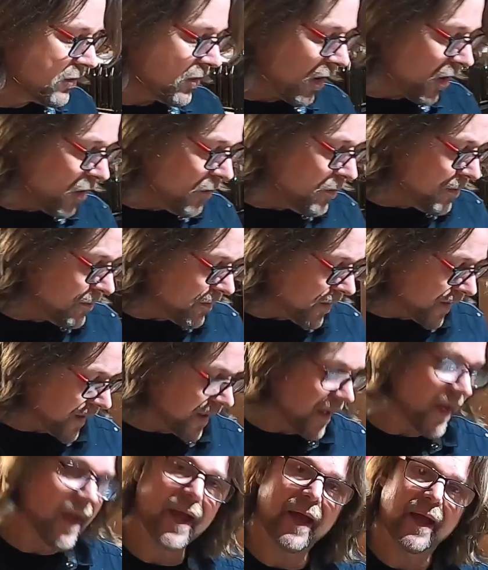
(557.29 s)
open my
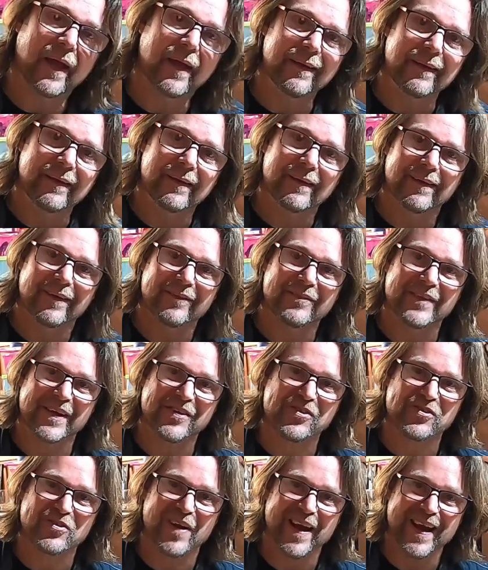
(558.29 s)
can of
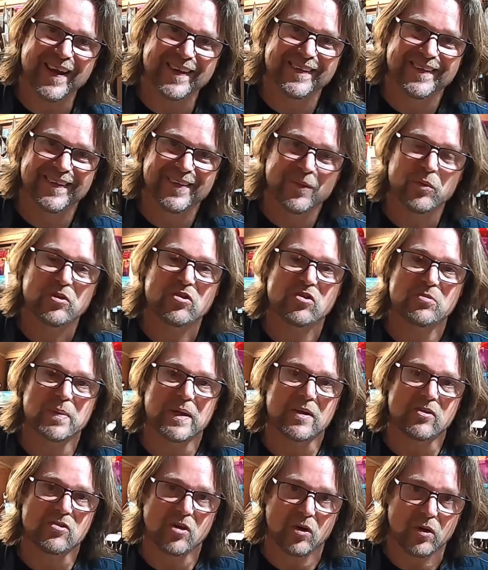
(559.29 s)
extract, which has
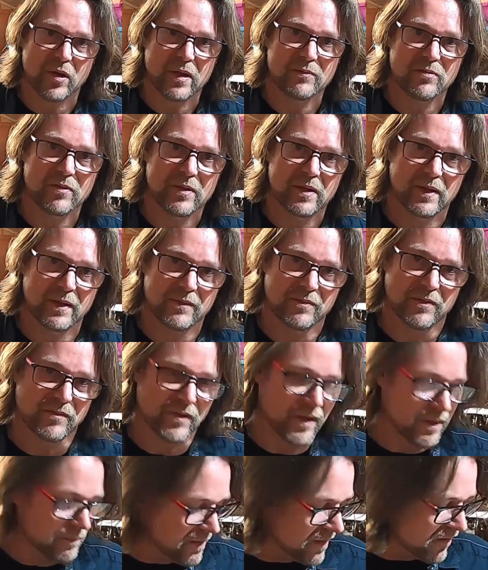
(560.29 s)
been soaking for nearly
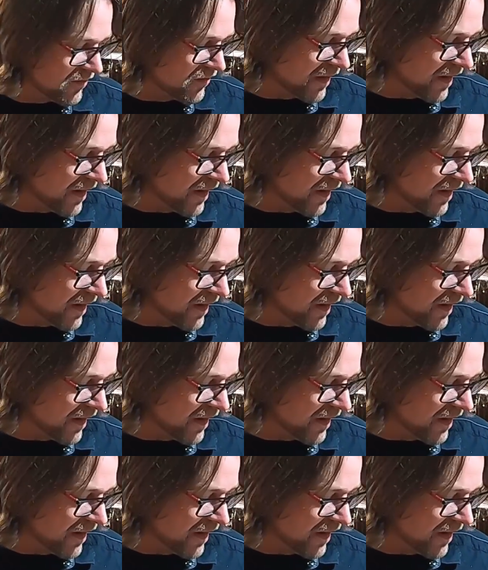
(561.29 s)
15 minutes